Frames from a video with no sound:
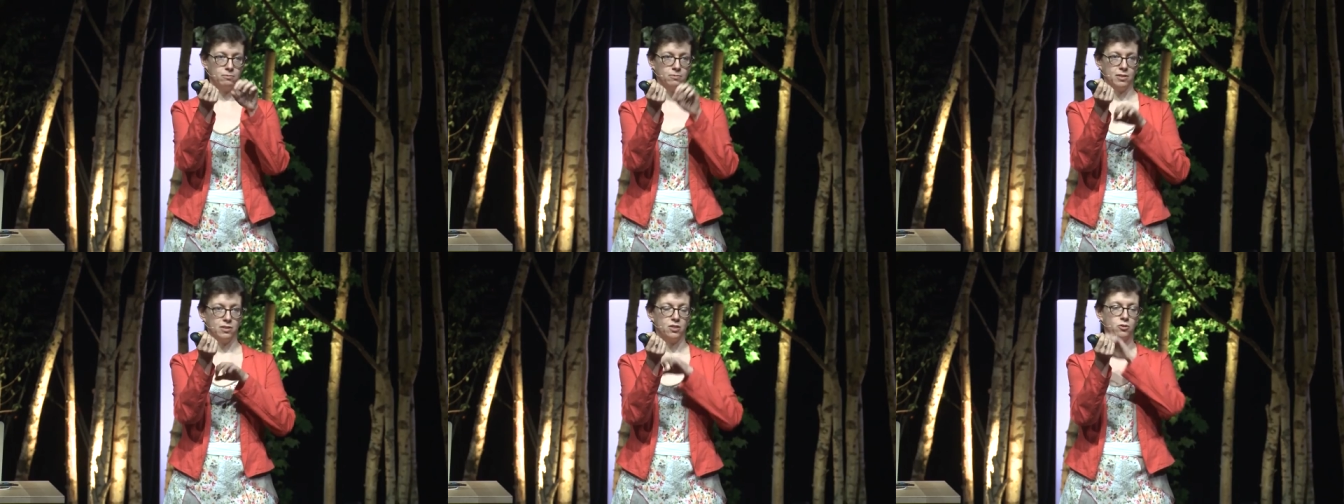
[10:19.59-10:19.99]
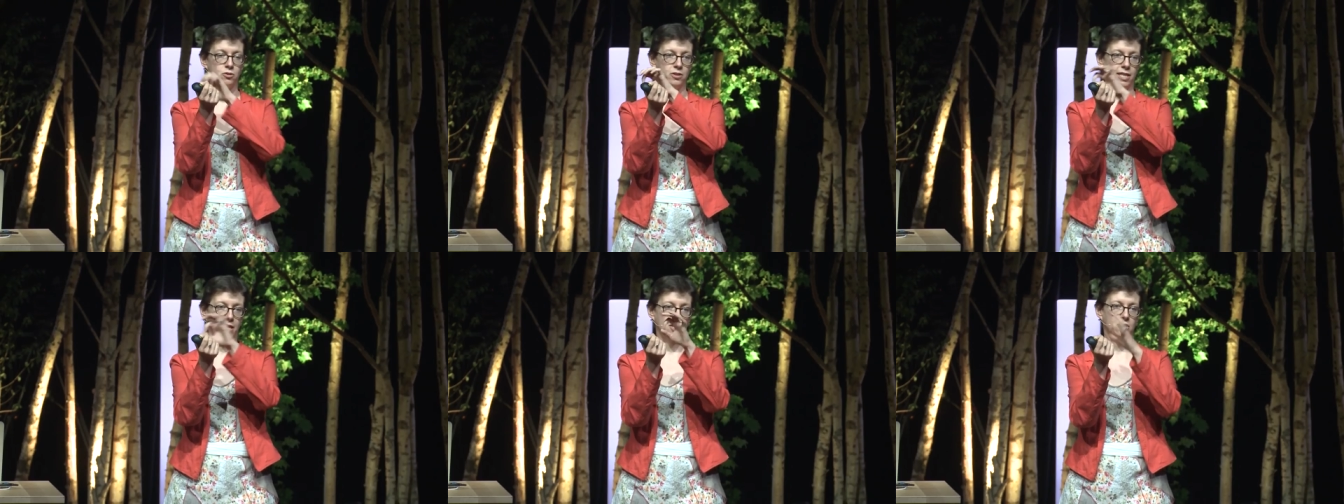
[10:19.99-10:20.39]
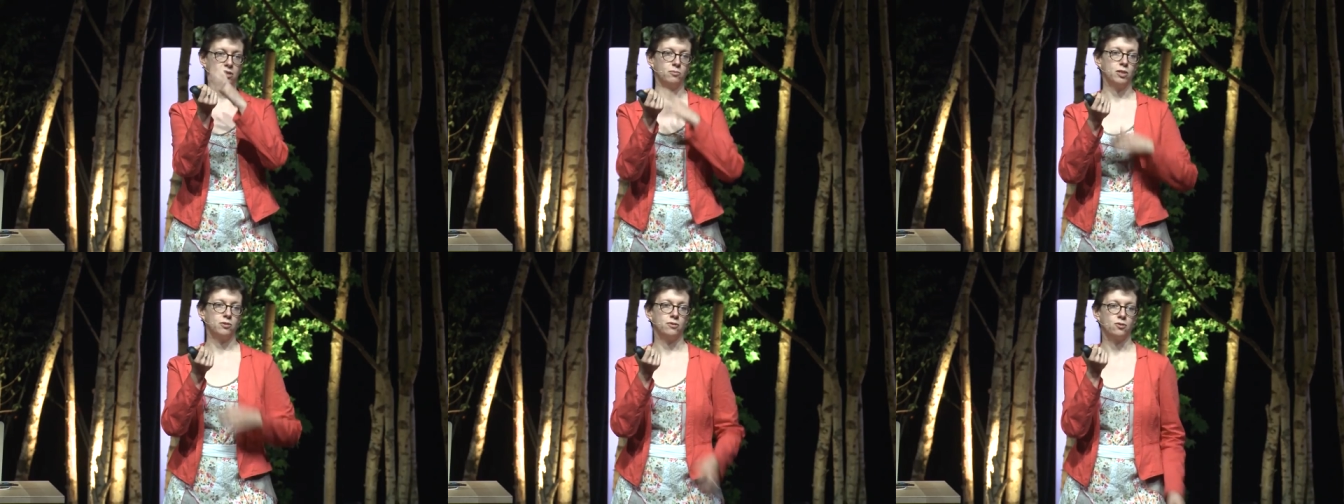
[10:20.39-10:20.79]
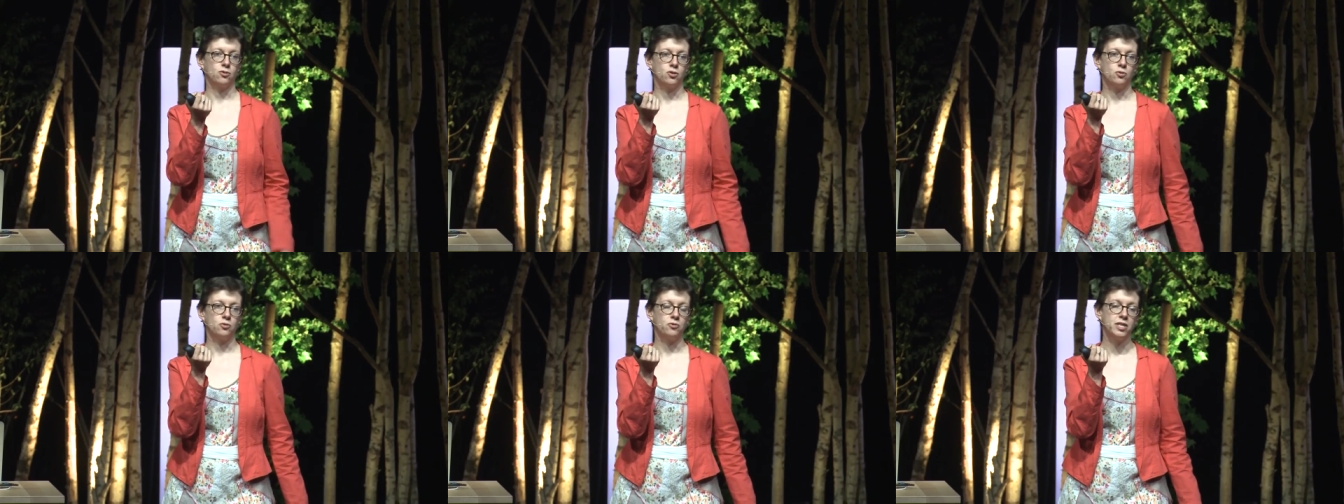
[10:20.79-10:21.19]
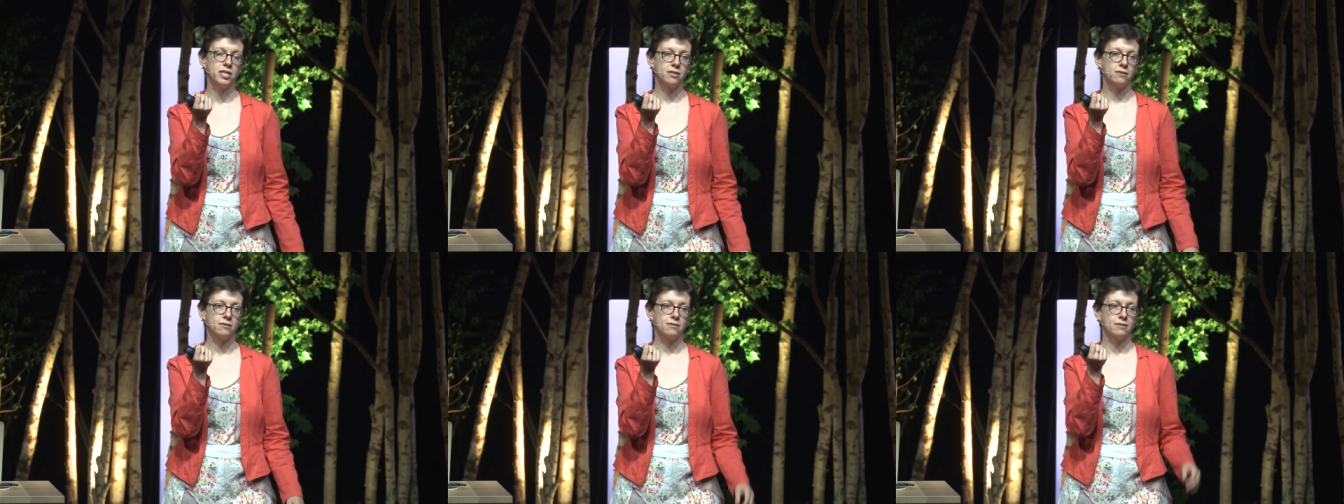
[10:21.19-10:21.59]
there's no connection between those two
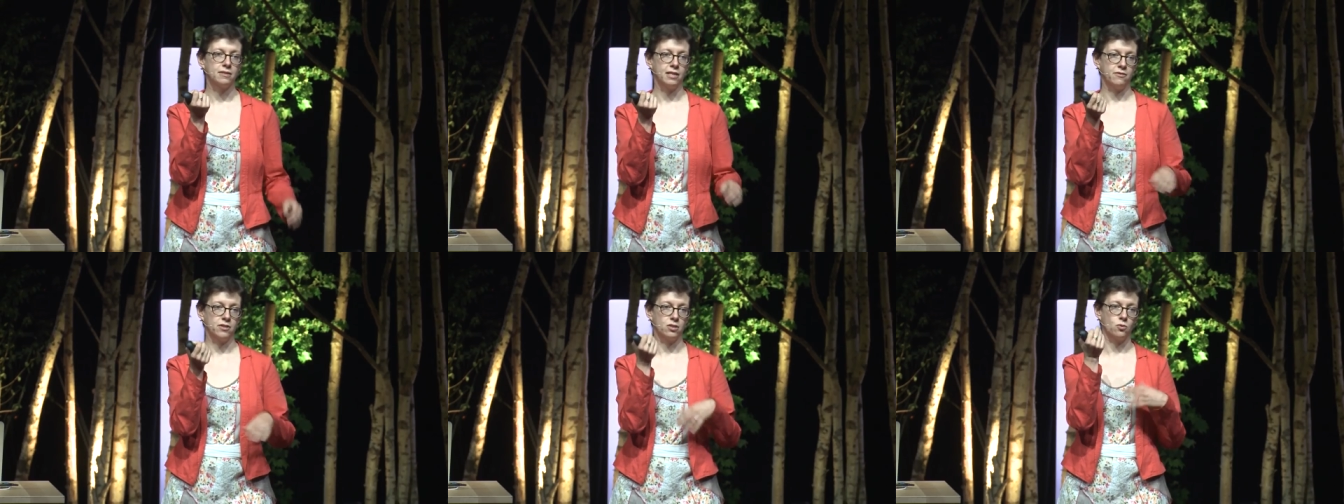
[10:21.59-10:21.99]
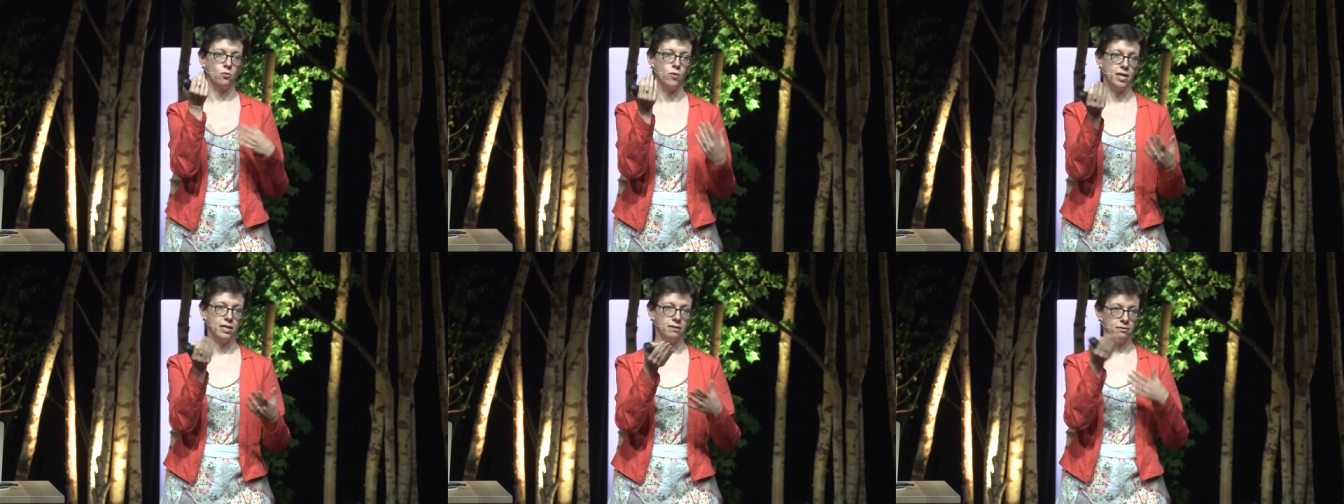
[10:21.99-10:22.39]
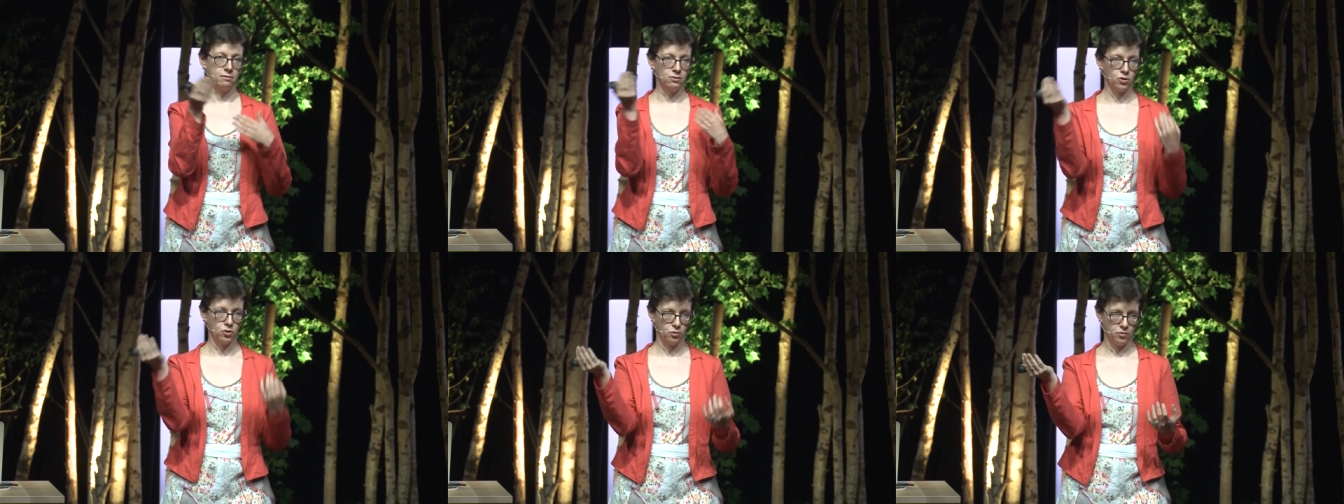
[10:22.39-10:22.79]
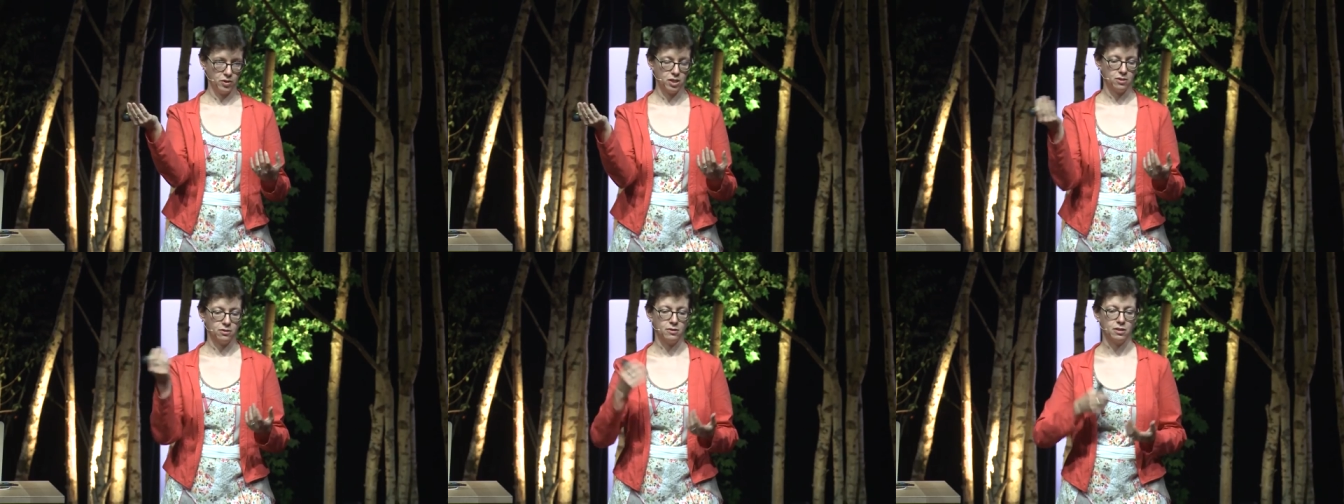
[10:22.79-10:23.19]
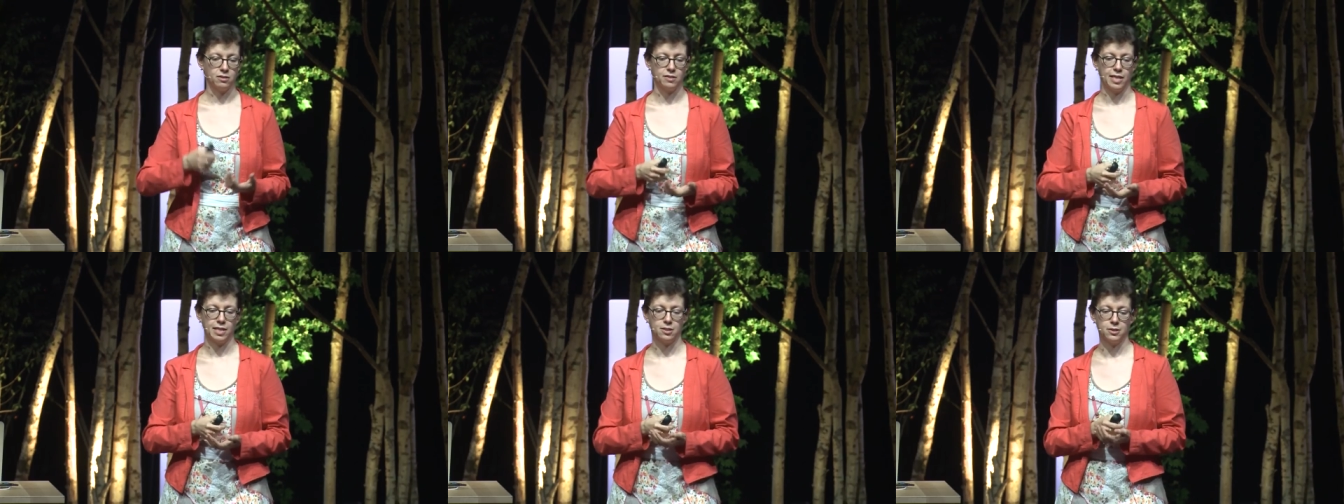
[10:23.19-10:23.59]
features, and if it's a one, the two features are
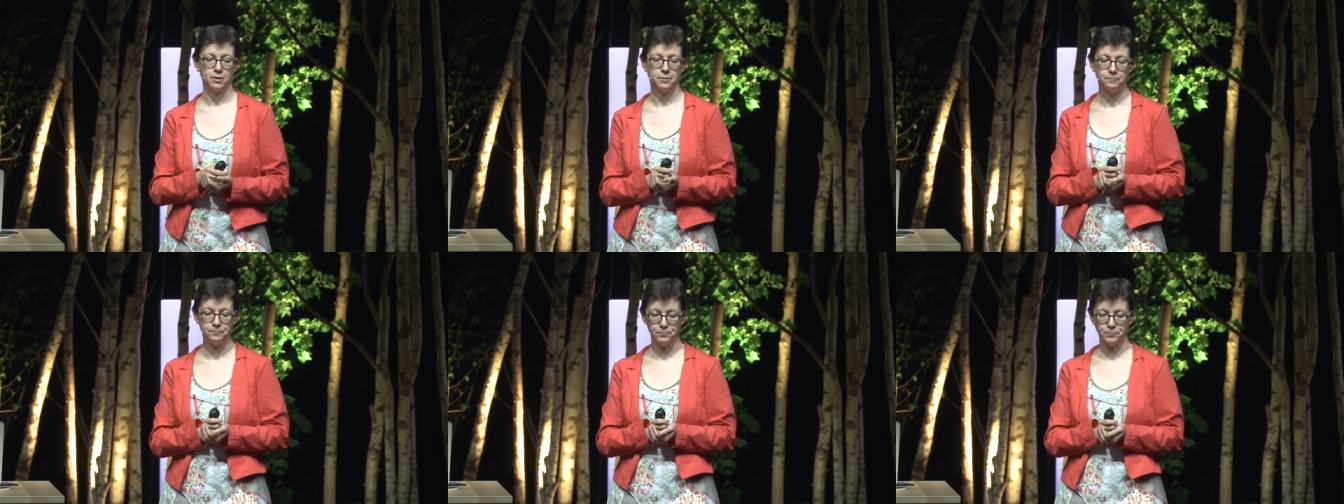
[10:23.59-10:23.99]
connected.